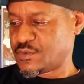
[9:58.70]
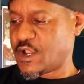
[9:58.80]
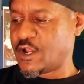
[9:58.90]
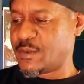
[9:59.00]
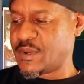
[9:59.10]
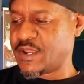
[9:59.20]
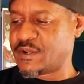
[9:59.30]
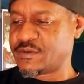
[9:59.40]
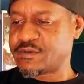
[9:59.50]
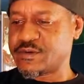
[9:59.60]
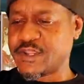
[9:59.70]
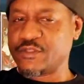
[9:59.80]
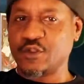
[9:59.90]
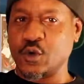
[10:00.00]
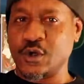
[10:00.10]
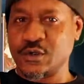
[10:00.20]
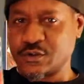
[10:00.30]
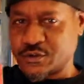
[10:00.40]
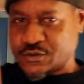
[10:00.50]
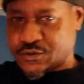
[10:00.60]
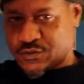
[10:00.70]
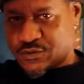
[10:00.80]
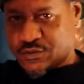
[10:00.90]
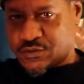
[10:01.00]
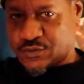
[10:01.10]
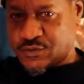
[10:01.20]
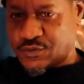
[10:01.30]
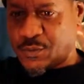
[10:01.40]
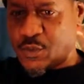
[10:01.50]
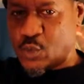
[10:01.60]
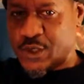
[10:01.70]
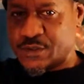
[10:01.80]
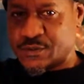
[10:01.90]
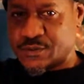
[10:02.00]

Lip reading: Iron Man and Thor, number 1.